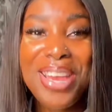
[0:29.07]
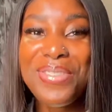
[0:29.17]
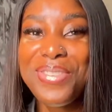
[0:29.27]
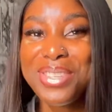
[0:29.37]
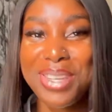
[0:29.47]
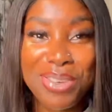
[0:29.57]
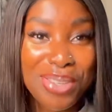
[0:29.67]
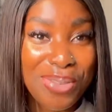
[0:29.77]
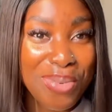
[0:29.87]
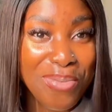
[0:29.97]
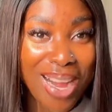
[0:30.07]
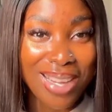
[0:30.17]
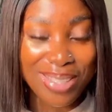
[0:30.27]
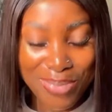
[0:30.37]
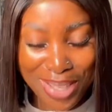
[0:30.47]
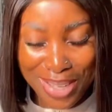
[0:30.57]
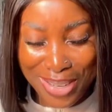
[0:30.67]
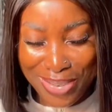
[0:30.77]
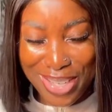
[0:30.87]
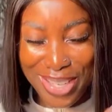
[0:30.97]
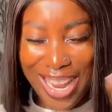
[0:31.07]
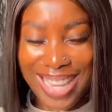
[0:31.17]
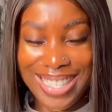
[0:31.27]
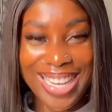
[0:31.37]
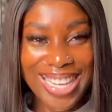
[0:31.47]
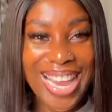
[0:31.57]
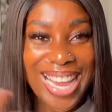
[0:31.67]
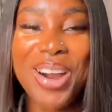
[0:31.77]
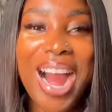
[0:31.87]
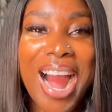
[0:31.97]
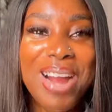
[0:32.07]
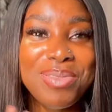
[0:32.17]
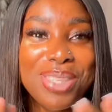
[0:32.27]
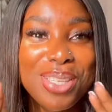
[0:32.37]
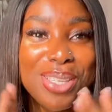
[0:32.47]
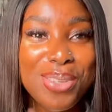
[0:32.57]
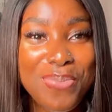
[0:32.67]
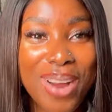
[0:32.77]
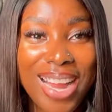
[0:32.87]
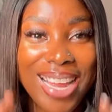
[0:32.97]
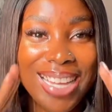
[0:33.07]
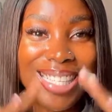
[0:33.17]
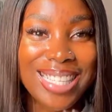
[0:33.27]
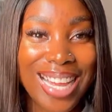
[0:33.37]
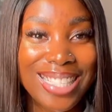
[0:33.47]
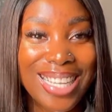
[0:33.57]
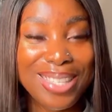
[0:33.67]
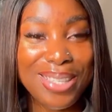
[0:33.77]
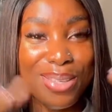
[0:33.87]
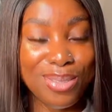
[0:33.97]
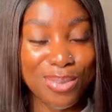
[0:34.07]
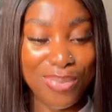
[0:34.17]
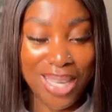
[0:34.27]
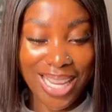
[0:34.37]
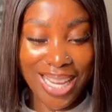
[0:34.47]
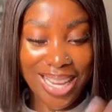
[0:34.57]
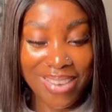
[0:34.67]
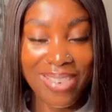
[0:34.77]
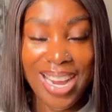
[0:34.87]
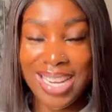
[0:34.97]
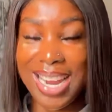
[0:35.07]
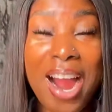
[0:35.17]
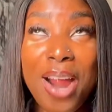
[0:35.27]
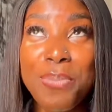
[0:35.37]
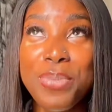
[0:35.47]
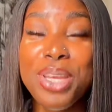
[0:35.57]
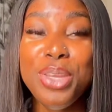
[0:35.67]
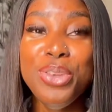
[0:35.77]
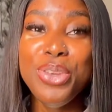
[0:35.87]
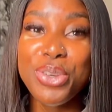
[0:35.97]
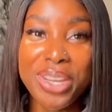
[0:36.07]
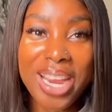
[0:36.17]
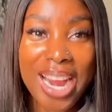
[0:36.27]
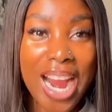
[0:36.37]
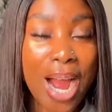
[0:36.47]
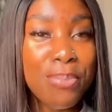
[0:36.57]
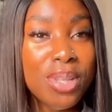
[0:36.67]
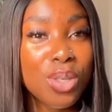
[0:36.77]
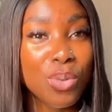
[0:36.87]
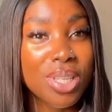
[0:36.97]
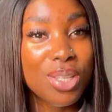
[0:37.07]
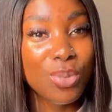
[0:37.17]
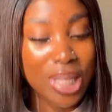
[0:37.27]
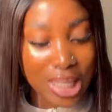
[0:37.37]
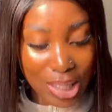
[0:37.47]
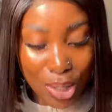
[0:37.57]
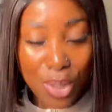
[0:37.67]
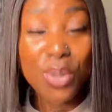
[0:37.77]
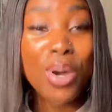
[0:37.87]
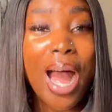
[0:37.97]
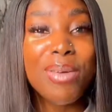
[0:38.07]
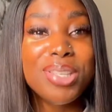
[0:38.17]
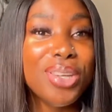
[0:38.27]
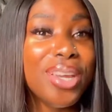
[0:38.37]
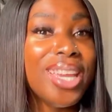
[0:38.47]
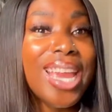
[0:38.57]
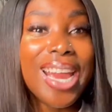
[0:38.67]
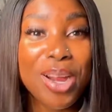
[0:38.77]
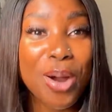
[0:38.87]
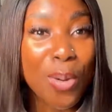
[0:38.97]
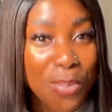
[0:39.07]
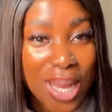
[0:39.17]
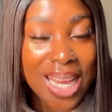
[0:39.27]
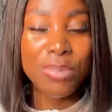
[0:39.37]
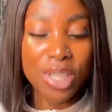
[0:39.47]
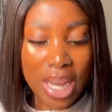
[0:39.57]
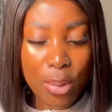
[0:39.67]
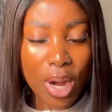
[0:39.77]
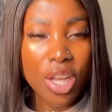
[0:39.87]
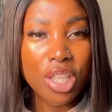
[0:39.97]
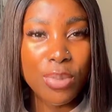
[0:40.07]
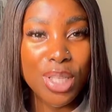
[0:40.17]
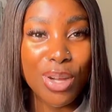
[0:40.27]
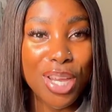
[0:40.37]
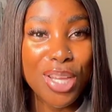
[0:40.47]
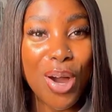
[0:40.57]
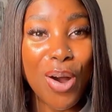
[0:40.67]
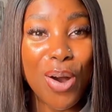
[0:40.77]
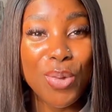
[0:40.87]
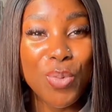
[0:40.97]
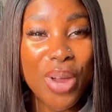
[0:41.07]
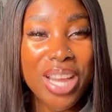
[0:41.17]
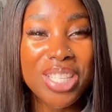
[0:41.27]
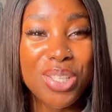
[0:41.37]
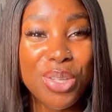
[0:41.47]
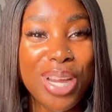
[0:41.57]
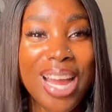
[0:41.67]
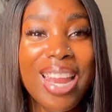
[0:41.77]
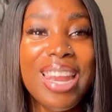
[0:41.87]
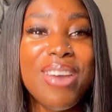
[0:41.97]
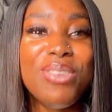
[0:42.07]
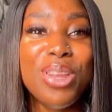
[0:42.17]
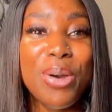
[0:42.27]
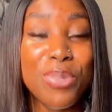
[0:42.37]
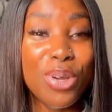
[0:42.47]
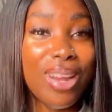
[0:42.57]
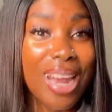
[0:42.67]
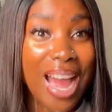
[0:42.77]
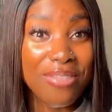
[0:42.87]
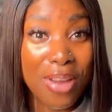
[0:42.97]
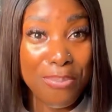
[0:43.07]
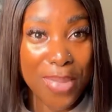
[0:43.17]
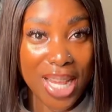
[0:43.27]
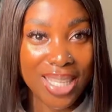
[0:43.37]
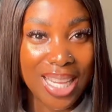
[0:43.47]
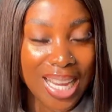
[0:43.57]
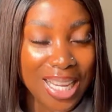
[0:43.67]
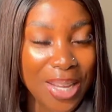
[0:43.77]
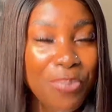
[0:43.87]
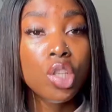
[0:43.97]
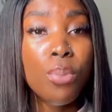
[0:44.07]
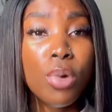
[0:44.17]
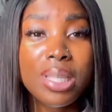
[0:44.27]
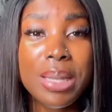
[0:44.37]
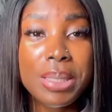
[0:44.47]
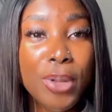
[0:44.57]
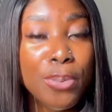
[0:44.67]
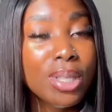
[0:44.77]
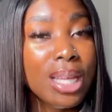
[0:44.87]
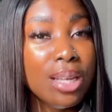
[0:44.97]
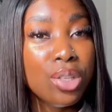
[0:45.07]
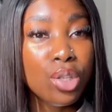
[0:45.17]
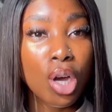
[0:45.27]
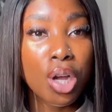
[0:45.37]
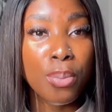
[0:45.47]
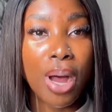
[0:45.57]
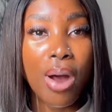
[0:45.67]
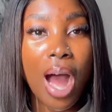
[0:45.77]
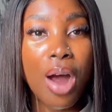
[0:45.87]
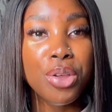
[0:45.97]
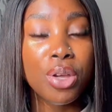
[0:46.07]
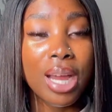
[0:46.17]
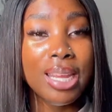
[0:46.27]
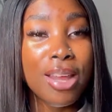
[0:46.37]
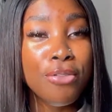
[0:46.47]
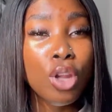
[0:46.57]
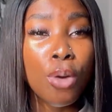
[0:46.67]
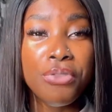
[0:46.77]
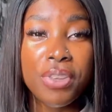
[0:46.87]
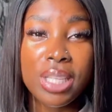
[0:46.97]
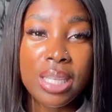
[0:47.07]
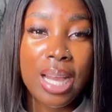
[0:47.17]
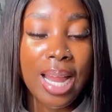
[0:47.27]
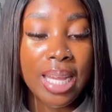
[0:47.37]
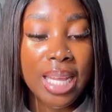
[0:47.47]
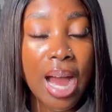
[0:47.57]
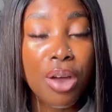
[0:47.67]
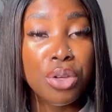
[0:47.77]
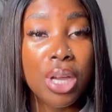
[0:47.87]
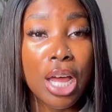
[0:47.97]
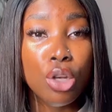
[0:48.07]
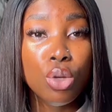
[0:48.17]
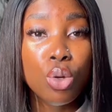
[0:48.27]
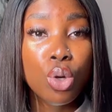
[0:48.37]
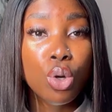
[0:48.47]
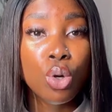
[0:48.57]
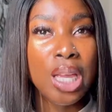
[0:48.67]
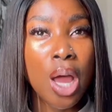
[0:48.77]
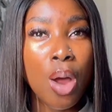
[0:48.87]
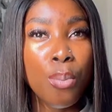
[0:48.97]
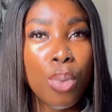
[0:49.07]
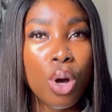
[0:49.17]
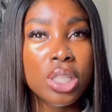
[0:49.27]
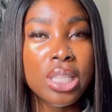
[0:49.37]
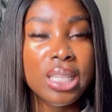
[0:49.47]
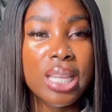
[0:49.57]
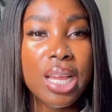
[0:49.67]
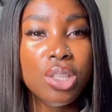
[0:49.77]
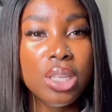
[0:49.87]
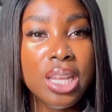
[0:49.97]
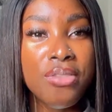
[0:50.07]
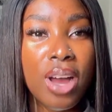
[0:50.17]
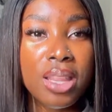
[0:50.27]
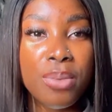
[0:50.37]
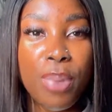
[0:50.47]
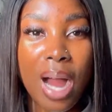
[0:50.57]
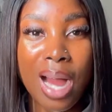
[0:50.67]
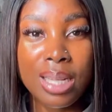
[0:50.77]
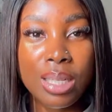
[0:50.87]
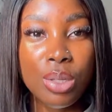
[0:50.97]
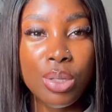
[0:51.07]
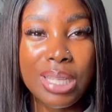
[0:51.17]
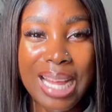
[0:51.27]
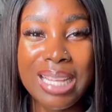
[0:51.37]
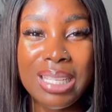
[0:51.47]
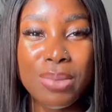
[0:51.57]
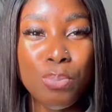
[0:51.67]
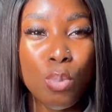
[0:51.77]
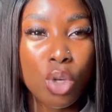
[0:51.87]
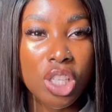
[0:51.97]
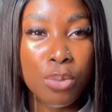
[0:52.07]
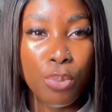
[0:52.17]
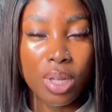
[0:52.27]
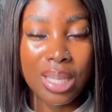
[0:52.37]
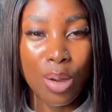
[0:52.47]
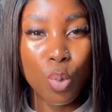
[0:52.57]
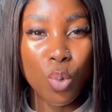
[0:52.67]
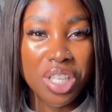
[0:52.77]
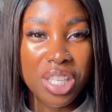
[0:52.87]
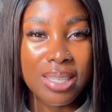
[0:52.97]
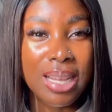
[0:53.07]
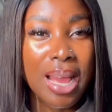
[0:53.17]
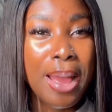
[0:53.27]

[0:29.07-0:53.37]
It feels so good to be back and to be talking with you guys again. I'm super excited to be here right now. Happy New Year, happy 2022. How is your year coming? Today we're going to be talking on ways you can level up your life mentally. So most times people tend to talk about how you can level up physically, how you can look good, but they tend to leave out the part that is most important, which is